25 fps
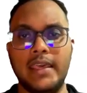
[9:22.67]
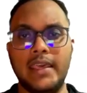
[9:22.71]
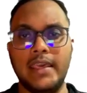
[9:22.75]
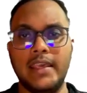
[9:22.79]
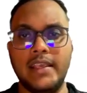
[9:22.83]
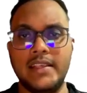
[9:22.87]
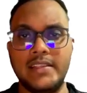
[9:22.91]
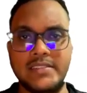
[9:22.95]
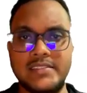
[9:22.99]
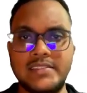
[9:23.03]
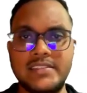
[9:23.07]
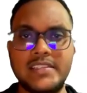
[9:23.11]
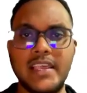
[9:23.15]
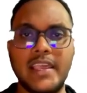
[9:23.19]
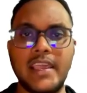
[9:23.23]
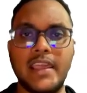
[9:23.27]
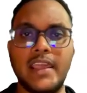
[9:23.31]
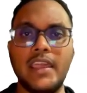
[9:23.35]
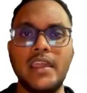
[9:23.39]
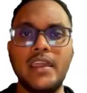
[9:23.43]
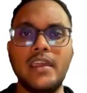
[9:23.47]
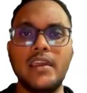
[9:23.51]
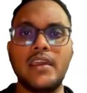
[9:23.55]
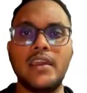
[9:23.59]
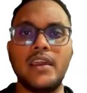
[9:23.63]

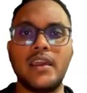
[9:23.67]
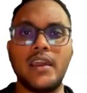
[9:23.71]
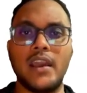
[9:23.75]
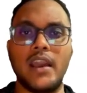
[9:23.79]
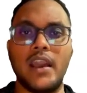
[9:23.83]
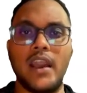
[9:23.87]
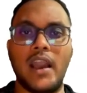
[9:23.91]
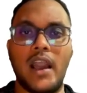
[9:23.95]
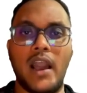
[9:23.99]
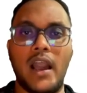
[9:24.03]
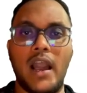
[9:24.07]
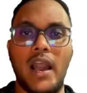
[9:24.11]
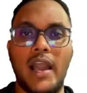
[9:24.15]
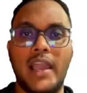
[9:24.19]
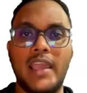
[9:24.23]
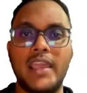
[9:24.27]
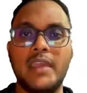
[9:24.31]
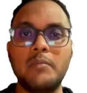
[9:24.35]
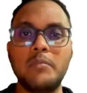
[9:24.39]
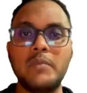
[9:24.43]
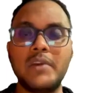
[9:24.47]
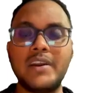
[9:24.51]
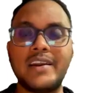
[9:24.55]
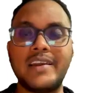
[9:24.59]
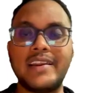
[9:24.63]
Say I
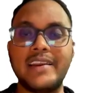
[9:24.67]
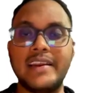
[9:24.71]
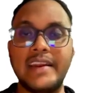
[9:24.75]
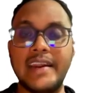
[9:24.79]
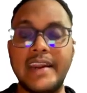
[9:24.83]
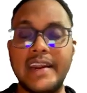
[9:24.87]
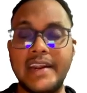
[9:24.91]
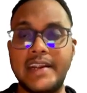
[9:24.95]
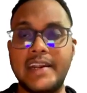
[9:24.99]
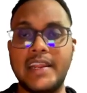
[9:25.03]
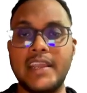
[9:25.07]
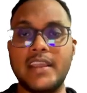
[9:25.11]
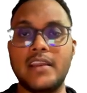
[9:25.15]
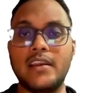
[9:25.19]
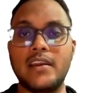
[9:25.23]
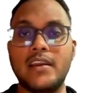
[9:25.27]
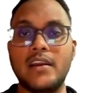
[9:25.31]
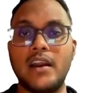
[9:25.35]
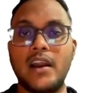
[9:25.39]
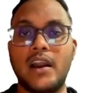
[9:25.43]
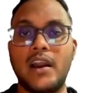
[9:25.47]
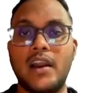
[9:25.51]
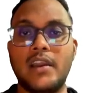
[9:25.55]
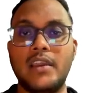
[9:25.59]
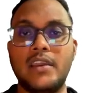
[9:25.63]
am creating,
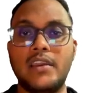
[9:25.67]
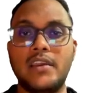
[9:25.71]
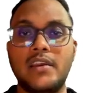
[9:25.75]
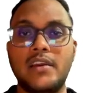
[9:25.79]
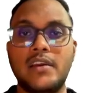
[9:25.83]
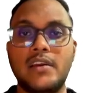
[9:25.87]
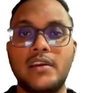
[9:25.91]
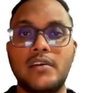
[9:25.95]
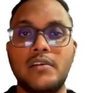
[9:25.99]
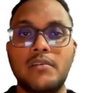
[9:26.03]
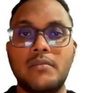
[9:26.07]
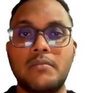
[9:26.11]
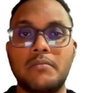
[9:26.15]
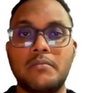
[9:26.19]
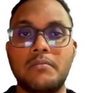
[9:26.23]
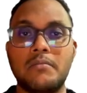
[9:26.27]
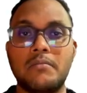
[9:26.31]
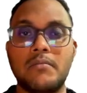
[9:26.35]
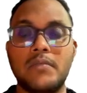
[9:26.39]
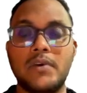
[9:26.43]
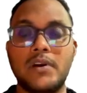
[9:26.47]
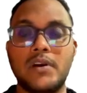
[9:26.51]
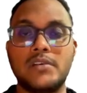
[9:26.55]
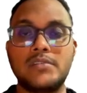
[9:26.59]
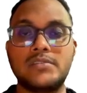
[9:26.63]
I
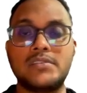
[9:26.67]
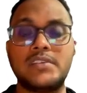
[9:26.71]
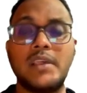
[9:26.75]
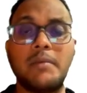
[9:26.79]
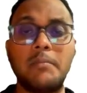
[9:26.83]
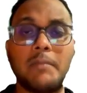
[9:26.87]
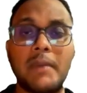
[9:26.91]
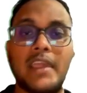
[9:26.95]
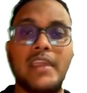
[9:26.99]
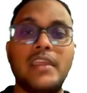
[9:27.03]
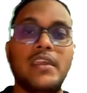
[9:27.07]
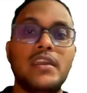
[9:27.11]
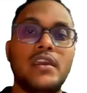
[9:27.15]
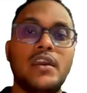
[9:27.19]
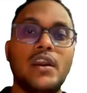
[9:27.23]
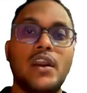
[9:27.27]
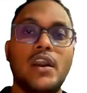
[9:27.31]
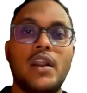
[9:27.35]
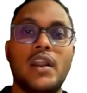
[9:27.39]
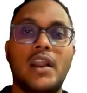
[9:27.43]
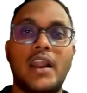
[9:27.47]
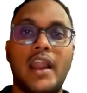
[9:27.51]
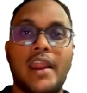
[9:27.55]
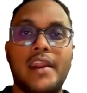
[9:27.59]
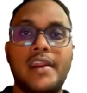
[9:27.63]
say my
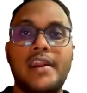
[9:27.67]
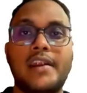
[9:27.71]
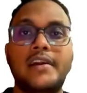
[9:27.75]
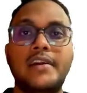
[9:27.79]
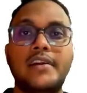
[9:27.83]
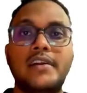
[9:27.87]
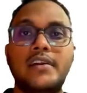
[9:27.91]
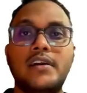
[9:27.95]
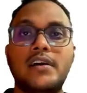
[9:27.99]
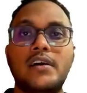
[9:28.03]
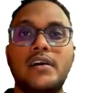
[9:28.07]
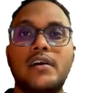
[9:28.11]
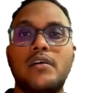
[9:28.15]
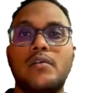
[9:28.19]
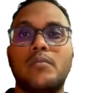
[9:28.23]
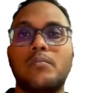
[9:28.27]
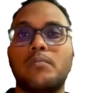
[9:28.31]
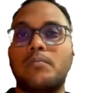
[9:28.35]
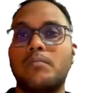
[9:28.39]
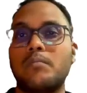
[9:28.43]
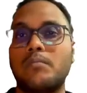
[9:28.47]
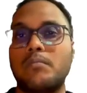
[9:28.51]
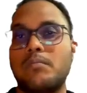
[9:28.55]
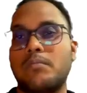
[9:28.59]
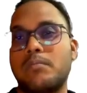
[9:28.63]
current
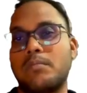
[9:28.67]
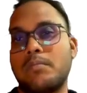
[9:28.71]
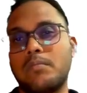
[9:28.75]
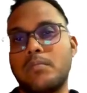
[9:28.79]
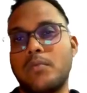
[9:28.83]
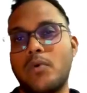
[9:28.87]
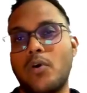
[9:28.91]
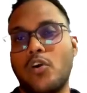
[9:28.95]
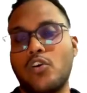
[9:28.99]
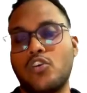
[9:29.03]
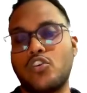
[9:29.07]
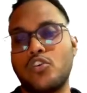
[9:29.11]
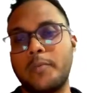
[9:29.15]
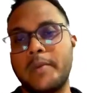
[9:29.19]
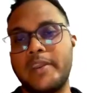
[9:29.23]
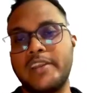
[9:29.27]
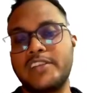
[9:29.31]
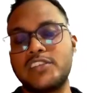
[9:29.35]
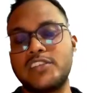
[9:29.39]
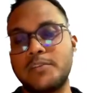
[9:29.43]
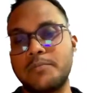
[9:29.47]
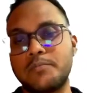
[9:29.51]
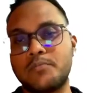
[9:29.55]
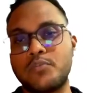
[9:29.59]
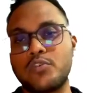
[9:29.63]

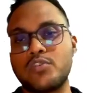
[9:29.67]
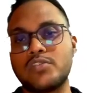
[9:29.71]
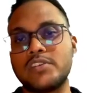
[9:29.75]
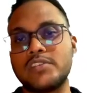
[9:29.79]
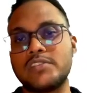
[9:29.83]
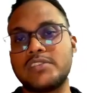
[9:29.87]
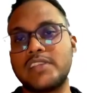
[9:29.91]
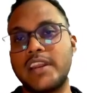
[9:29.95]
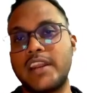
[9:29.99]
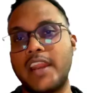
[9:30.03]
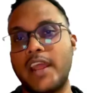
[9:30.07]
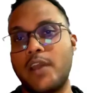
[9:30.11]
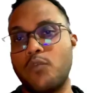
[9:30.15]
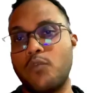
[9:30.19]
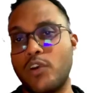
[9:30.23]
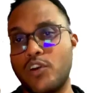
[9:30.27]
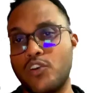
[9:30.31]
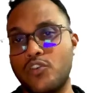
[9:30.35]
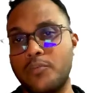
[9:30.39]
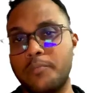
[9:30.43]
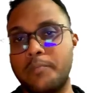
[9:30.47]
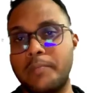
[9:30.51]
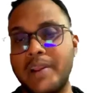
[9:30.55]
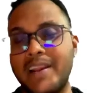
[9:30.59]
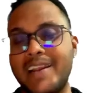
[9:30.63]
automation process that I want
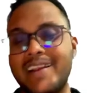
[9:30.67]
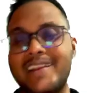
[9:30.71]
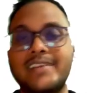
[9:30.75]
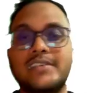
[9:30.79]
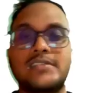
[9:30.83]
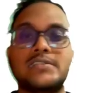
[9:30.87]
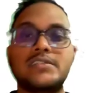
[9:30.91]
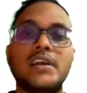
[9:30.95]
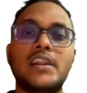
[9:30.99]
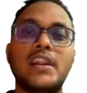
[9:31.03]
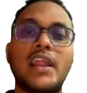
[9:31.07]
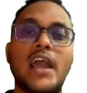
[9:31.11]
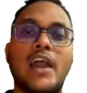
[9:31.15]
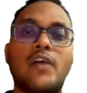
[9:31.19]
to build is that I